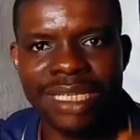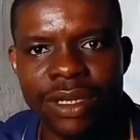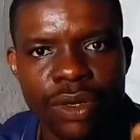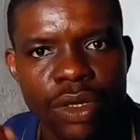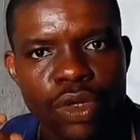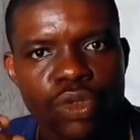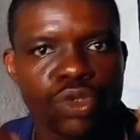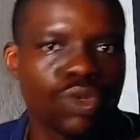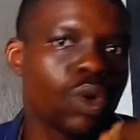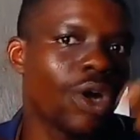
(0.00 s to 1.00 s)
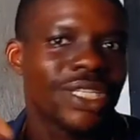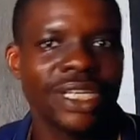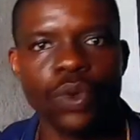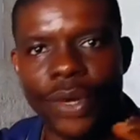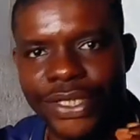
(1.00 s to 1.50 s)
see 2 or
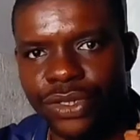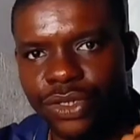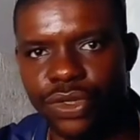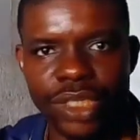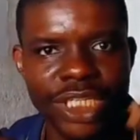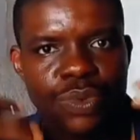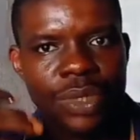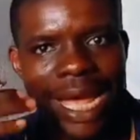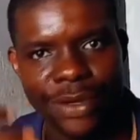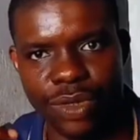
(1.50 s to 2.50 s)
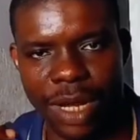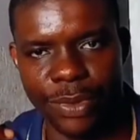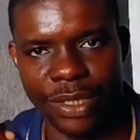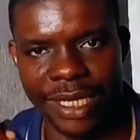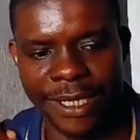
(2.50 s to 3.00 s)
3 questions on this
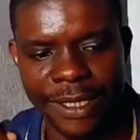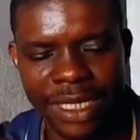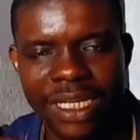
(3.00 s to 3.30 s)
hydrocarbon here.